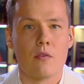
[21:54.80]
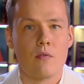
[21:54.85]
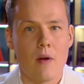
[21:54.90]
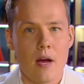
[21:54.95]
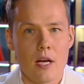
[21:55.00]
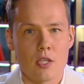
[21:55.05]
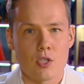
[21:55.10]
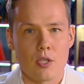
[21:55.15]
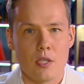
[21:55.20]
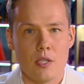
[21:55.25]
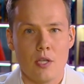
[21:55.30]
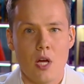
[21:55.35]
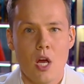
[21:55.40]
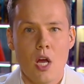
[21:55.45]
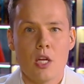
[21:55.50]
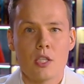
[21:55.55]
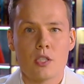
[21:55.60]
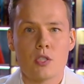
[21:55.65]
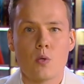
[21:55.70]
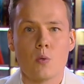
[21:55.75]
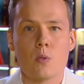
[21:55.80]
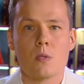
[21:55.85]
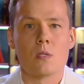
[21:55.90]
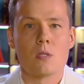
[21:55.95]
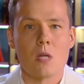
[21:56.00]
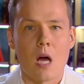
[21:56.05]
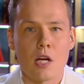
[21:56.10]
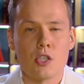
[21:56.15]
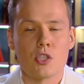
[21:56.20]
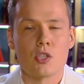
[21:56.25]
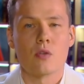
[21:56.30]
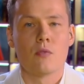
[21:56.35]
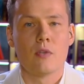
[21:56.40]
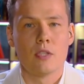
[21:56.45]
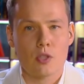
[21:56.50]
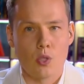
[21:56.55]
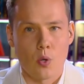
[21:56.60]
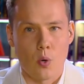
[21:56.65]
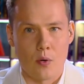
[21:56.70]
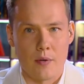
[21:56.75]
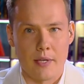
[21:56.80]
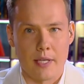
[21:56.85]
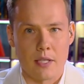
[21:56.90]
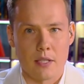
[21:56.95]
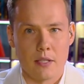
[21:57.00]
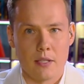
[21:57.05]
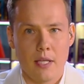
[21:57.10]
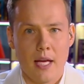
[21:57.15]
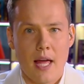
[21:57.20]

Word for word: aggression through such rhetoric.